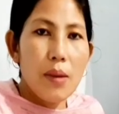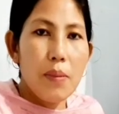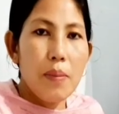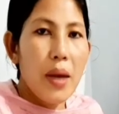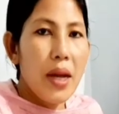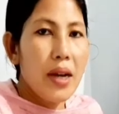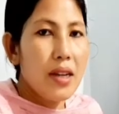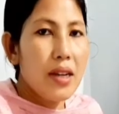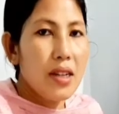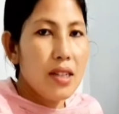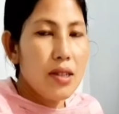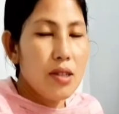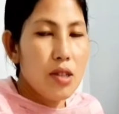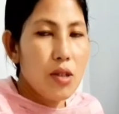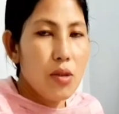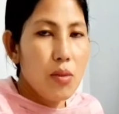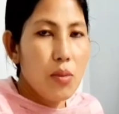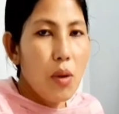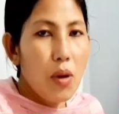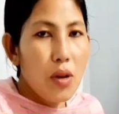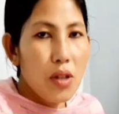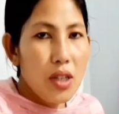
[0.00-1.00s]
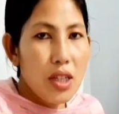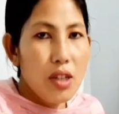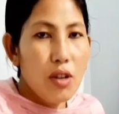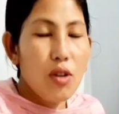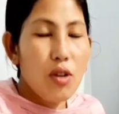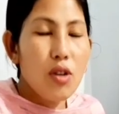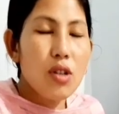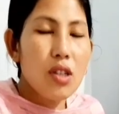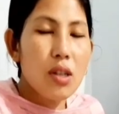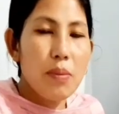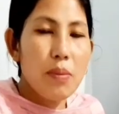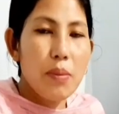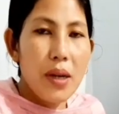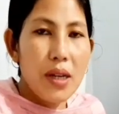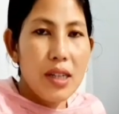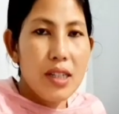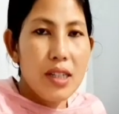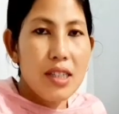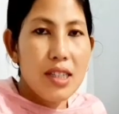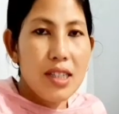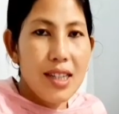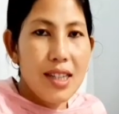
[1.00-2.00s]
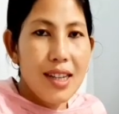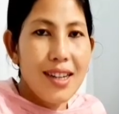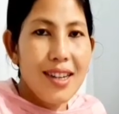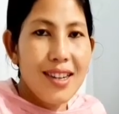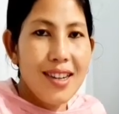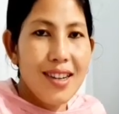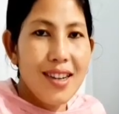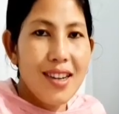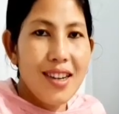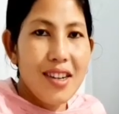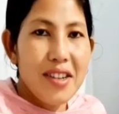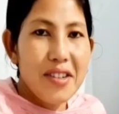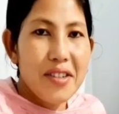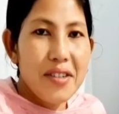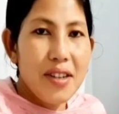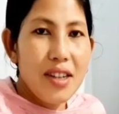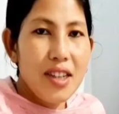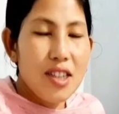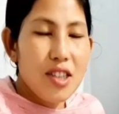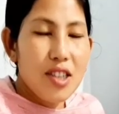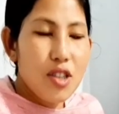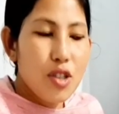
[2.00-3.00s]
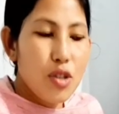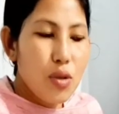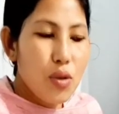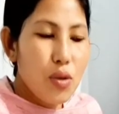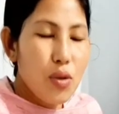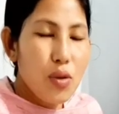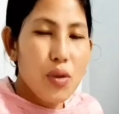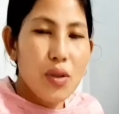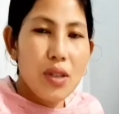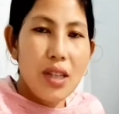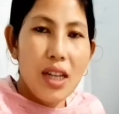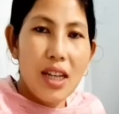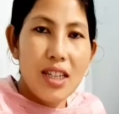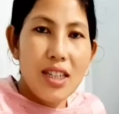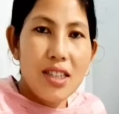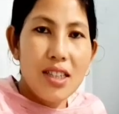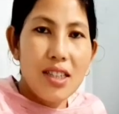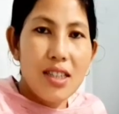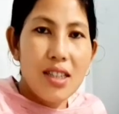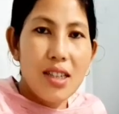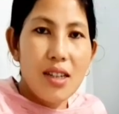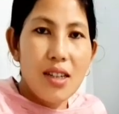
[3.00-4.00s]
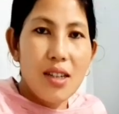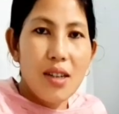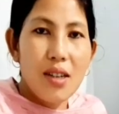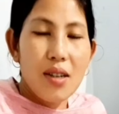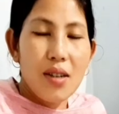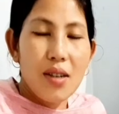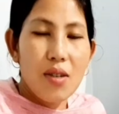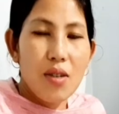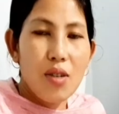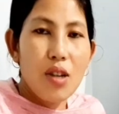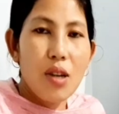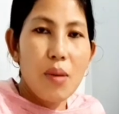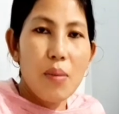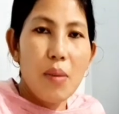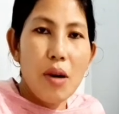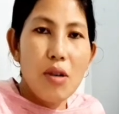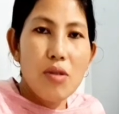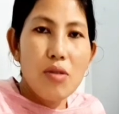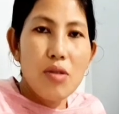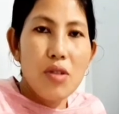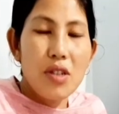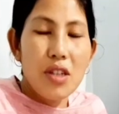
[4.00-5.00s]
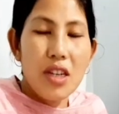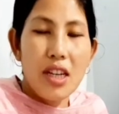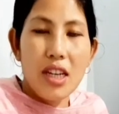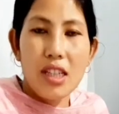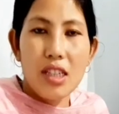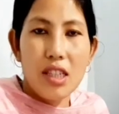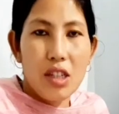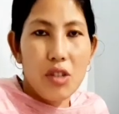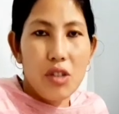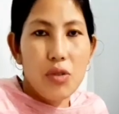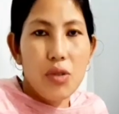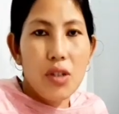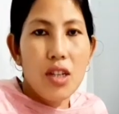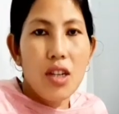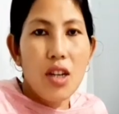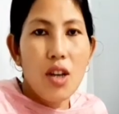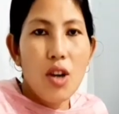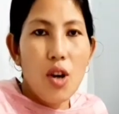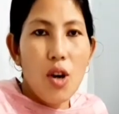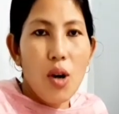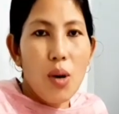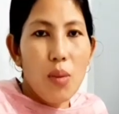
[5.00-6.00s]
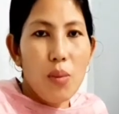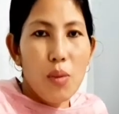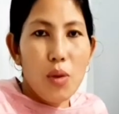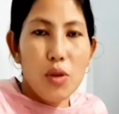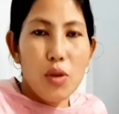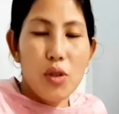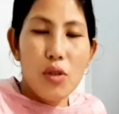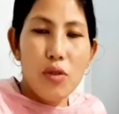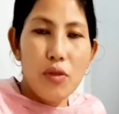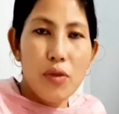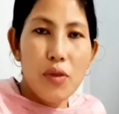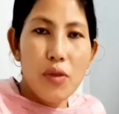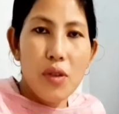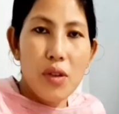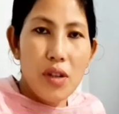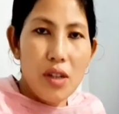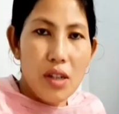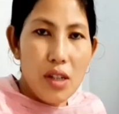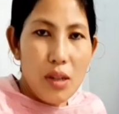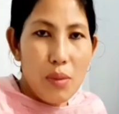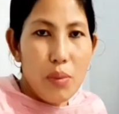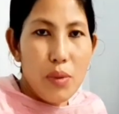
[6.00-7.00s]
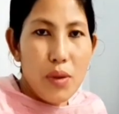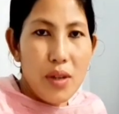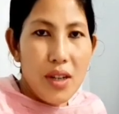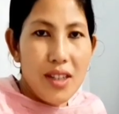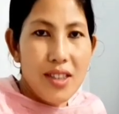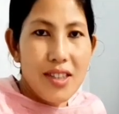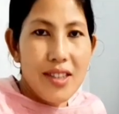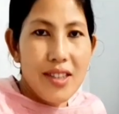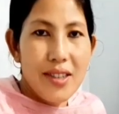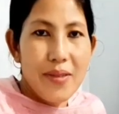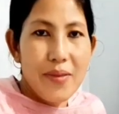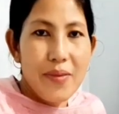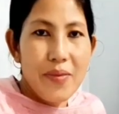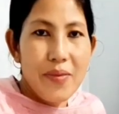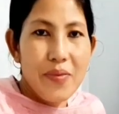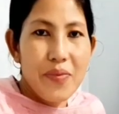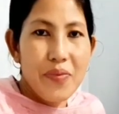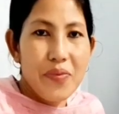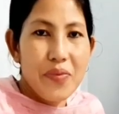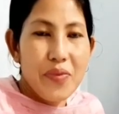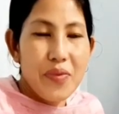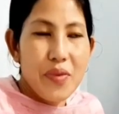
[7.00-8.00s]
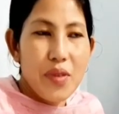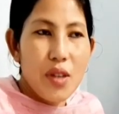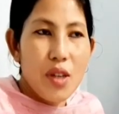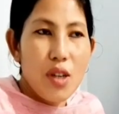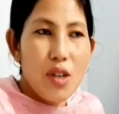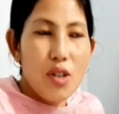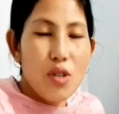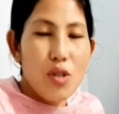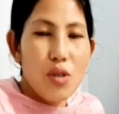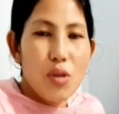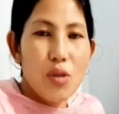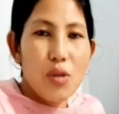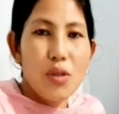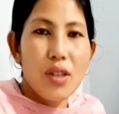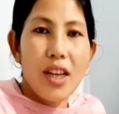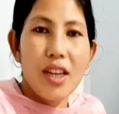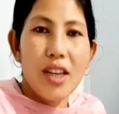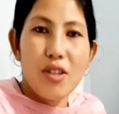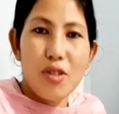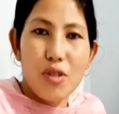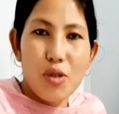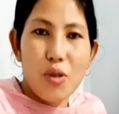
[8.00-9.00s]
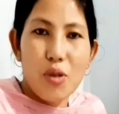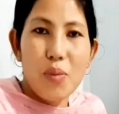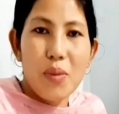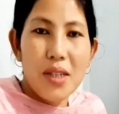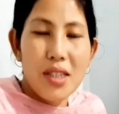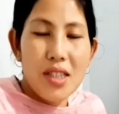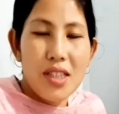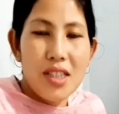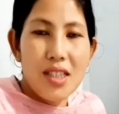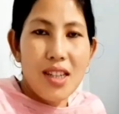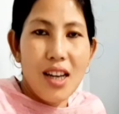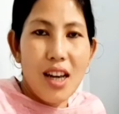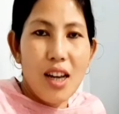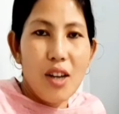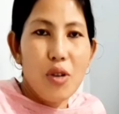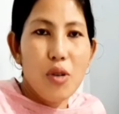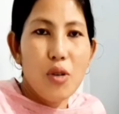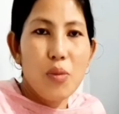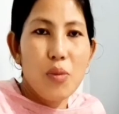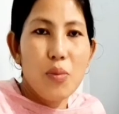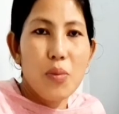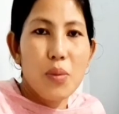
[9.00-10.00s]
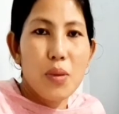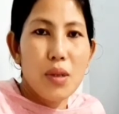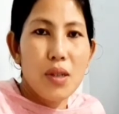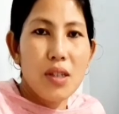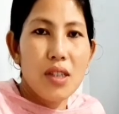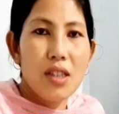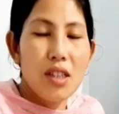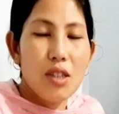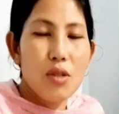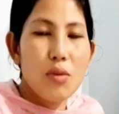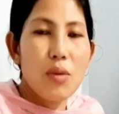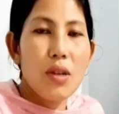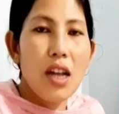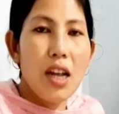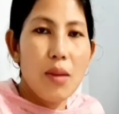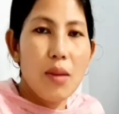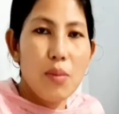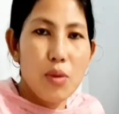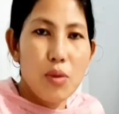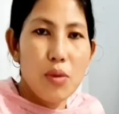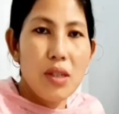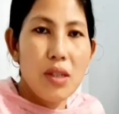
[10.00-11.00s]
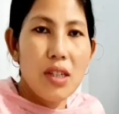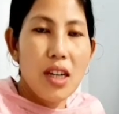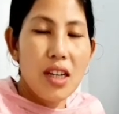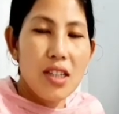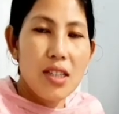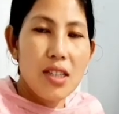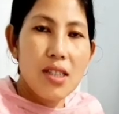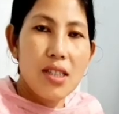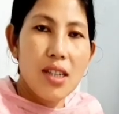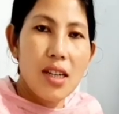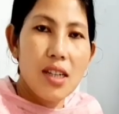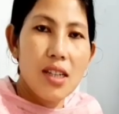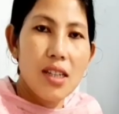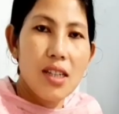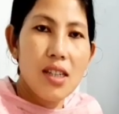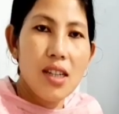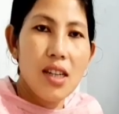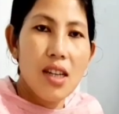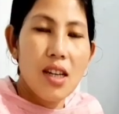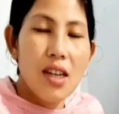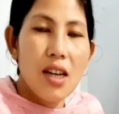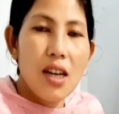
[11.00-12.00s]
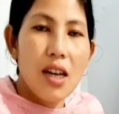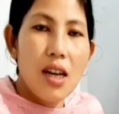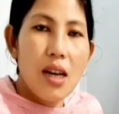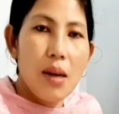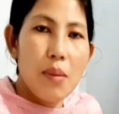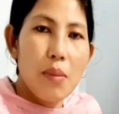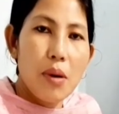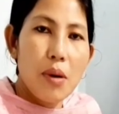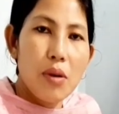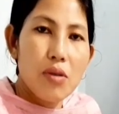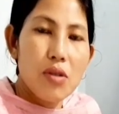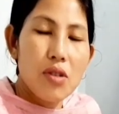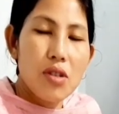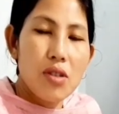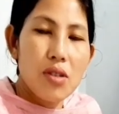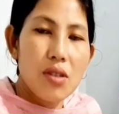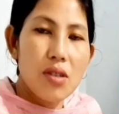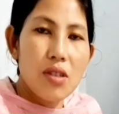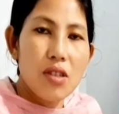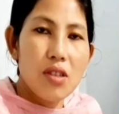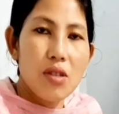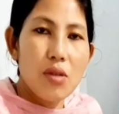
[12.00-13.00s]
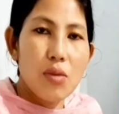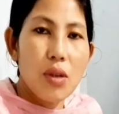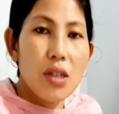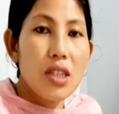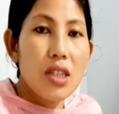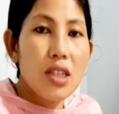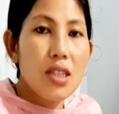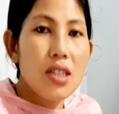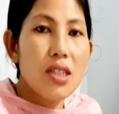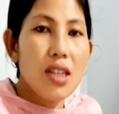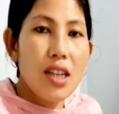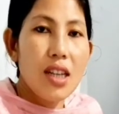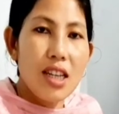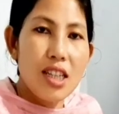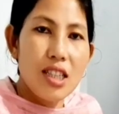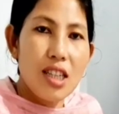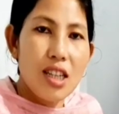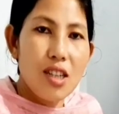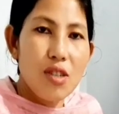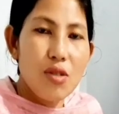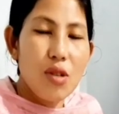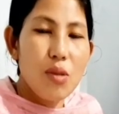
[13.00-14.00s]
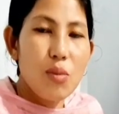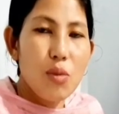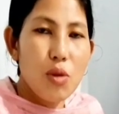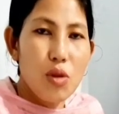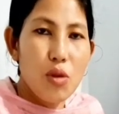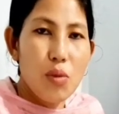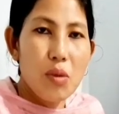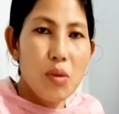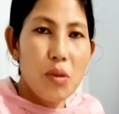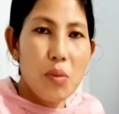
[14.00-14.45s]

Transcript: parent body or the parent cell, right? So that is all about asexual mode of reproduction. So thank you so much. I hope this will help you in understanding about what is asexual mode of